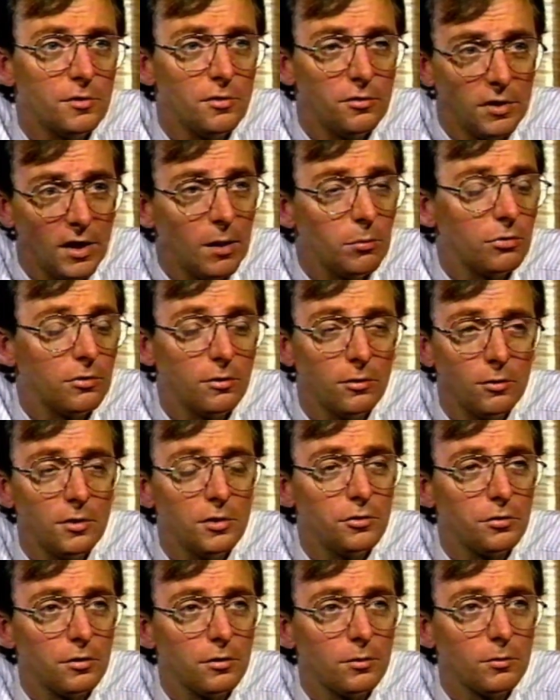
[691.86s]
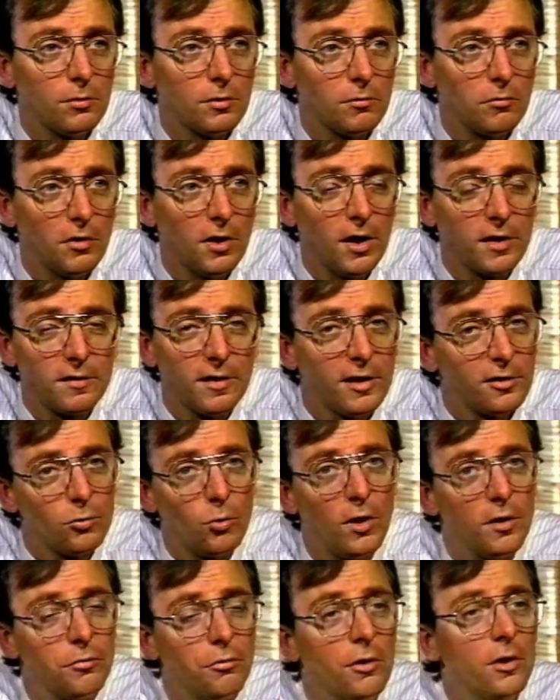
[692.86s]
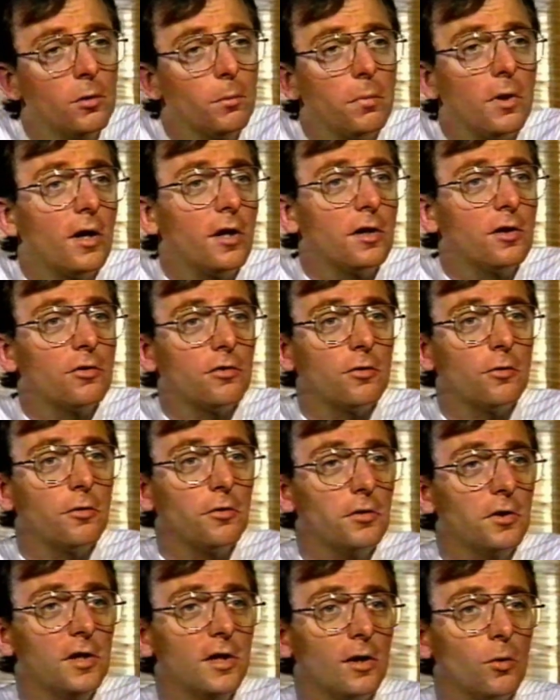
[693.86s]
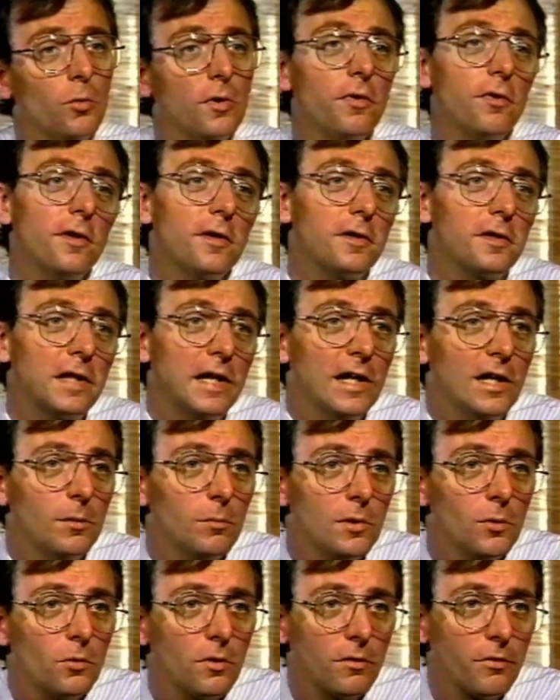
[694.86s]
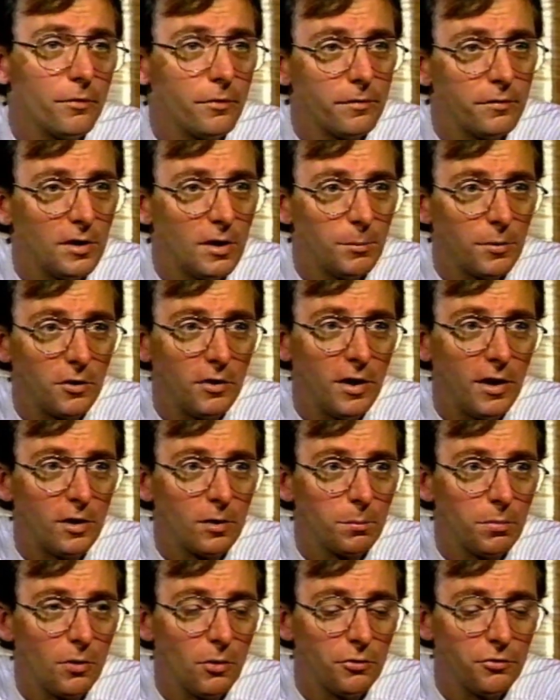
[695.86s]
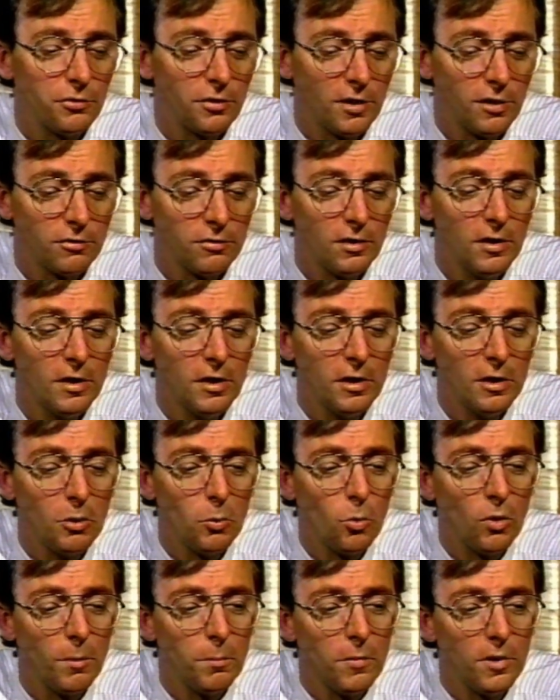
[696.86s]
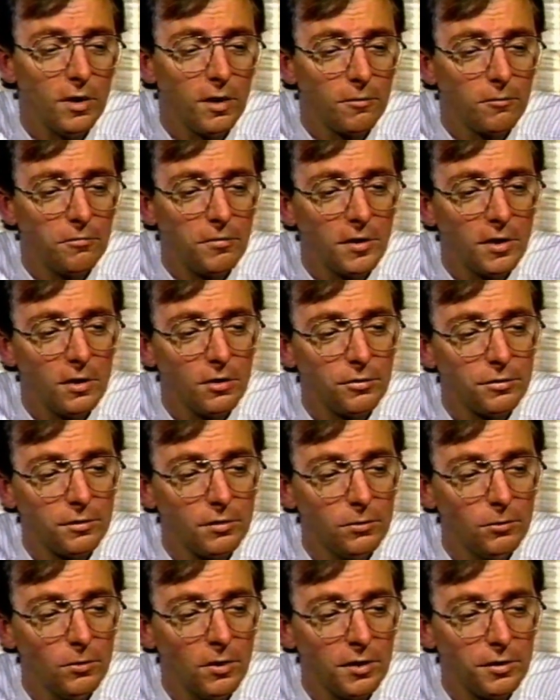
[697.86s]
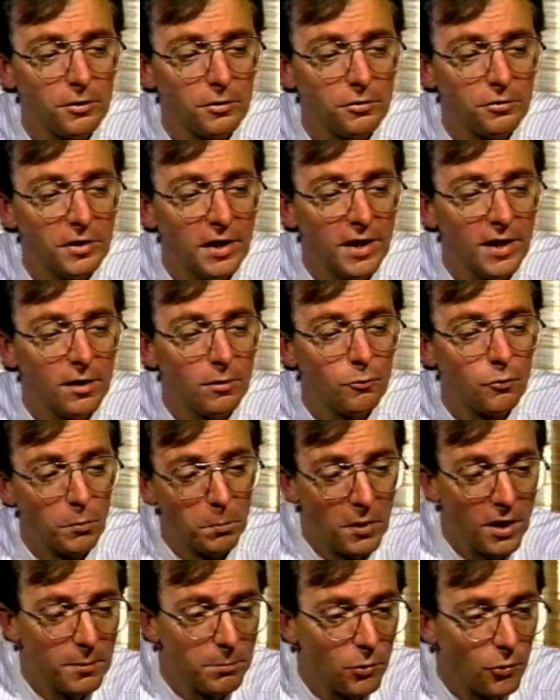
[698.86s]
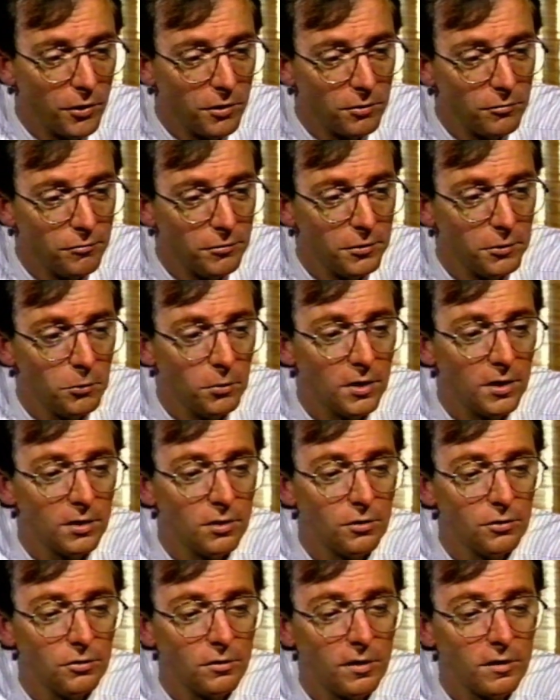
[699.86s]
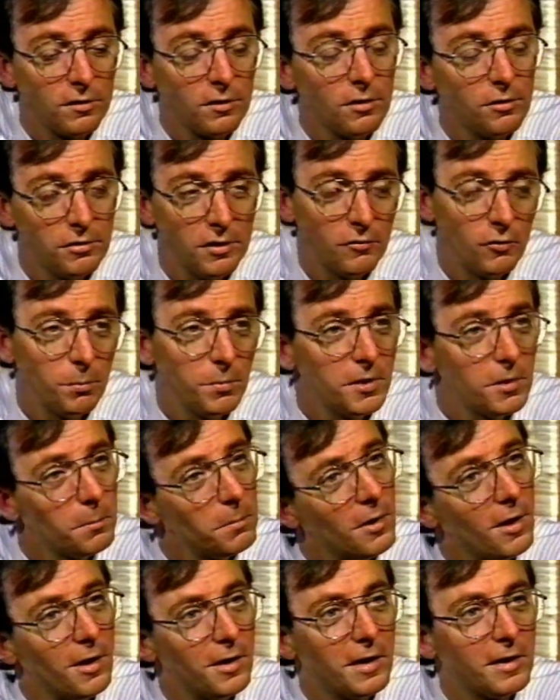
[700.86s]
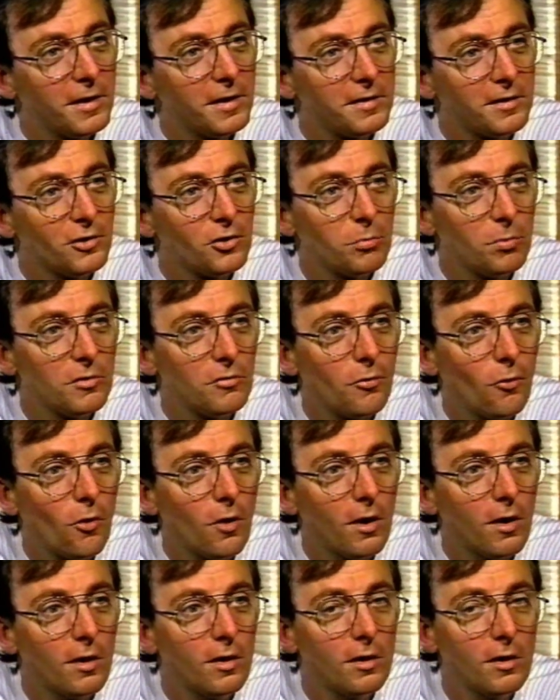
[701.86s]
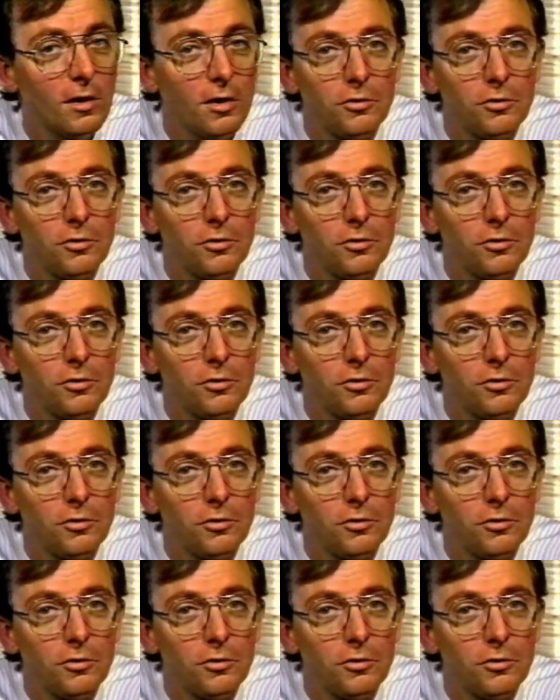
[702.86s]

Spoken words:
This is absolutely true. In fact, that's why Freedom Party is so unique. We think it can be won through the democratic process. What Mark fails to understand, from my point of view, is that there has never been a party like this before.